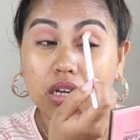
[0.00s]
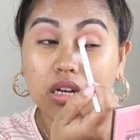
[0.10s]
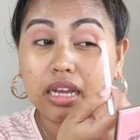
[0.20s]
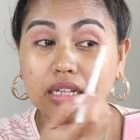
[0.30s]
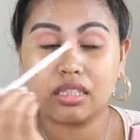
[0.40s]

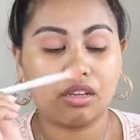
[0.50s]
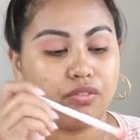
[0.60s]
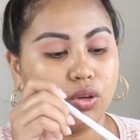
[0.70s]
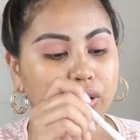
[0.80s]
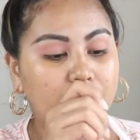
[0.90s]
And
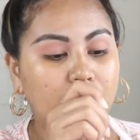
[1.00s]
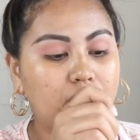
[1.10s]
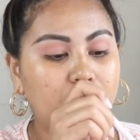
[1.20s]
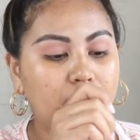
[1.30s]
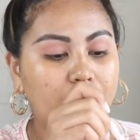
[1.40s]
if you
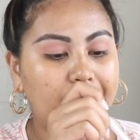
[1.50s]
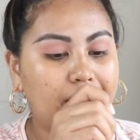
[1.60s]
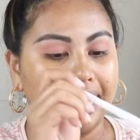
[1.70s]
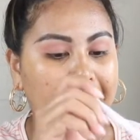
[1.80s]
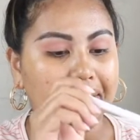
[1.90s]
hear
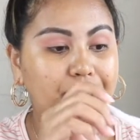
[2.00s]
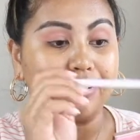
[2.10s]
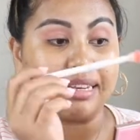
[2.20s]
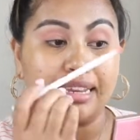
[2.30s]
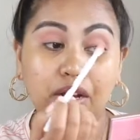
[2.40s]
a
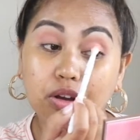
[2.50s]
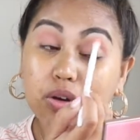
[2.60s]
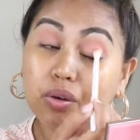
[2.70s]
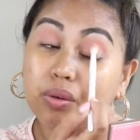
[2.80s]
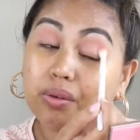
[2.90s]

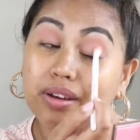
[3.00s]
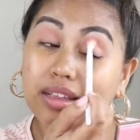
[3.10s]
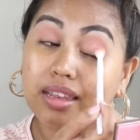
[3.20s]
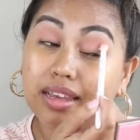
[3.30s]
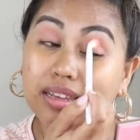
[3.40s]
video,
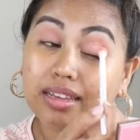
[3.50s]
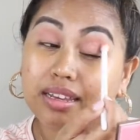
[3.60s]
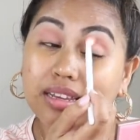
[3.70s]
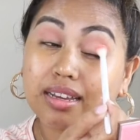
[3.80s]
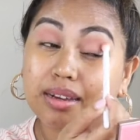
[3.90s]

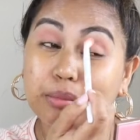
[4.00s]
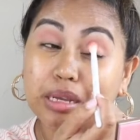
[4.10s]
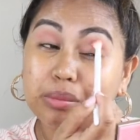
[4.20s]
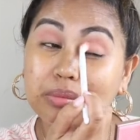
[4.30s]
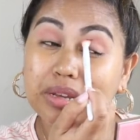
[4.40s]
like a
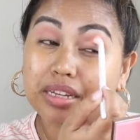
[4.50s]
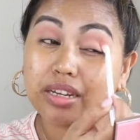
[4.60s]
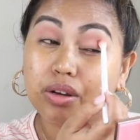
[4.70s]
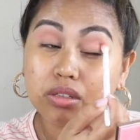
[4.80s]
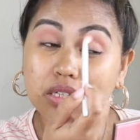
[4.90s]
baby
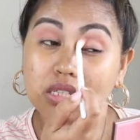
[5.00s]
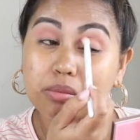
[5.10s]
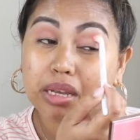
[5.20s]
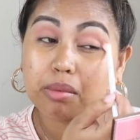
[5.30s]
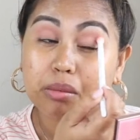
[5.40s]
video, that's
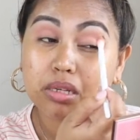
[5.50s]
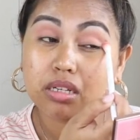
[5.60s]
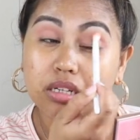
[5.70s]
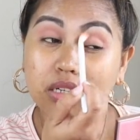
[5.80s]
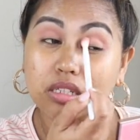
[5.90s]
my baby
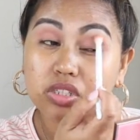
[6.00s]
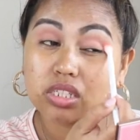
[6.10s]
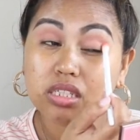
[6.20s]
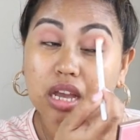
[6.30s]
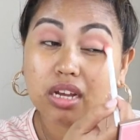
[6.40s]
girl.
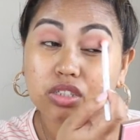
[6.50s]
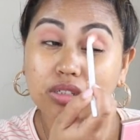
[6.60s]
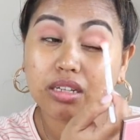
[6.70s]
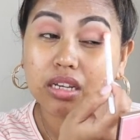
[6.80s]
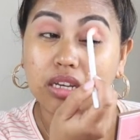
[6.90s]
She's
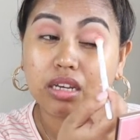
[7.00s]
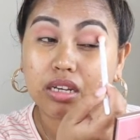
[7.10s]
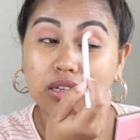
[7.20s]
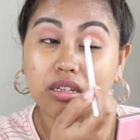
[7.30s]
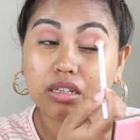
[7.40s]
actually
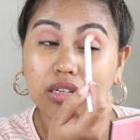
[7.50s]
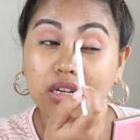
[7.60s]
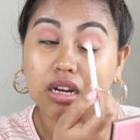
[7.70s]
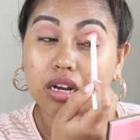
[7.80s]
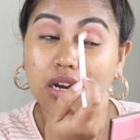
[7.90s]
here.
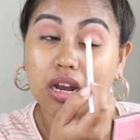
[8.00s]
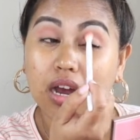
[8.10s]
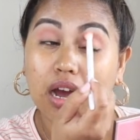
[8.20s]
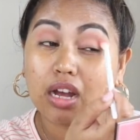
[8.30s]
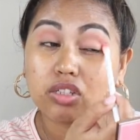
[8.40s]

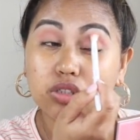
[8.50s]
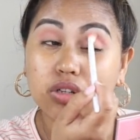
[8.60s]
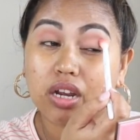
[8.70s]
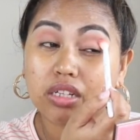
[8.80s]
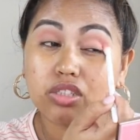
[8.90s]
I
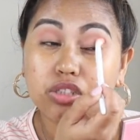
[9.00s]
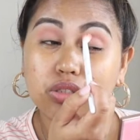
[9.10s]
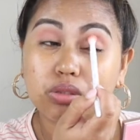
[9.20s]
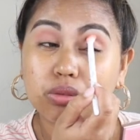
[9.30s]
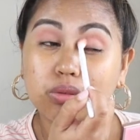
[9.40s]
tried
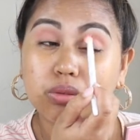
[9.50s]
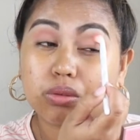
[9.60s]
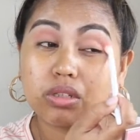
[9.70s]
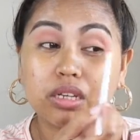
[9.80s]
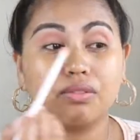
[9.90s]

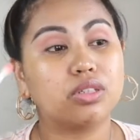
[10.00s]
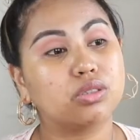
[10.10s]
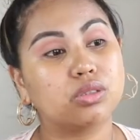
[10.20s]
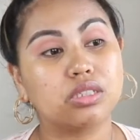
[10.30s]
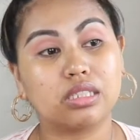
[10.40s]
to give her
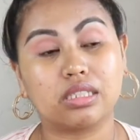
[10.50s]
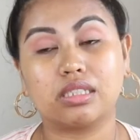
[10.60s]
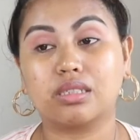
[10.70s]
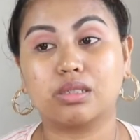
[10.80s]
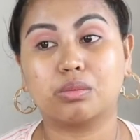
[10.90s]
to her
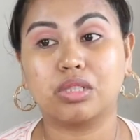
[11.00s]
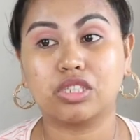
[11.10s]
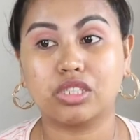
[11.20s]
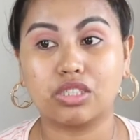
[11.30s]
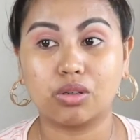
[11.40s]
sisters, but
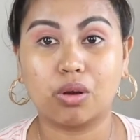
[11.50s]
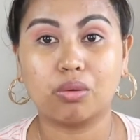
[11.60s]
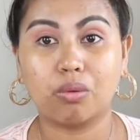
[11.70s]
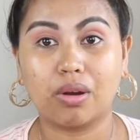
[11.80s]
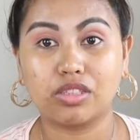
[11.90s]
she
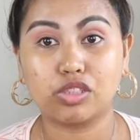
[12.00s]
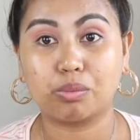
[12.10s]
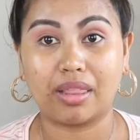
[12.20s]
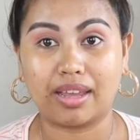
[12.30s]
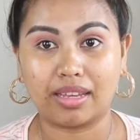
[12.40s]
don't want to
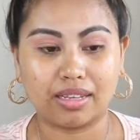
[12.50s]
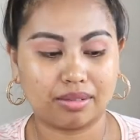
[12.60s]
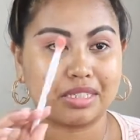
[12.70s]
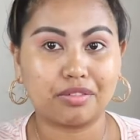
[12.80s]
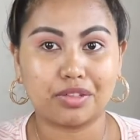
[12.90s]
play.
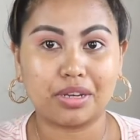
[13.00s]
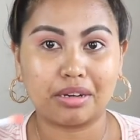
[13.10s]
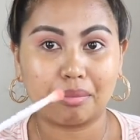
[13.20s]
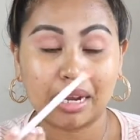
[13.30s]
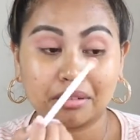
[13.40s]
So if you
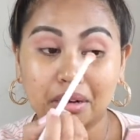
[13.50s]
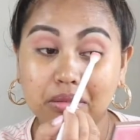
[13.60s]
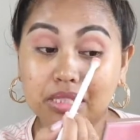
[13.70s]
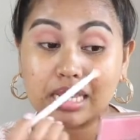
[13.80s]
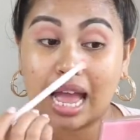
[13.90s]
hear a
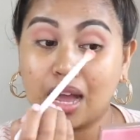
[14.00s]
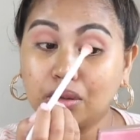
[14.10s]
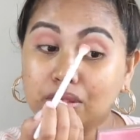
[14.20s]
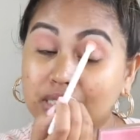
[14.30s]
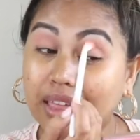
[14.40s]
background
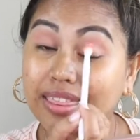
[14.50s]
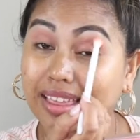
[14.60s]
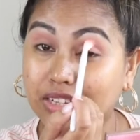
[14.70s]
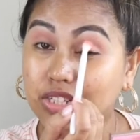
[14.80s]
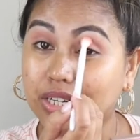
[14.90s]
sound,
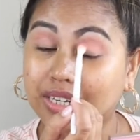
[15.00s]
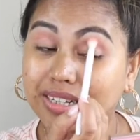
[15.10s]
that's